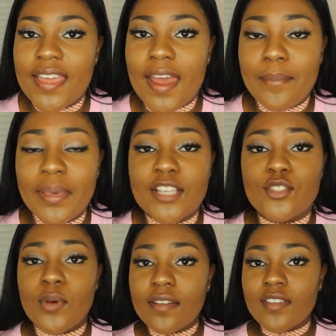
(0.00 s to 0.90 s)
and I paid
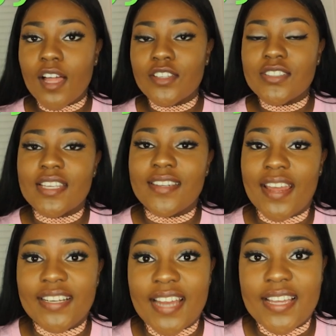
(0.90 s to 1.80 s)

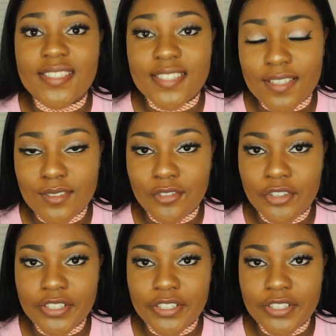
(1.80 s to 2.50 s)
$12.99 for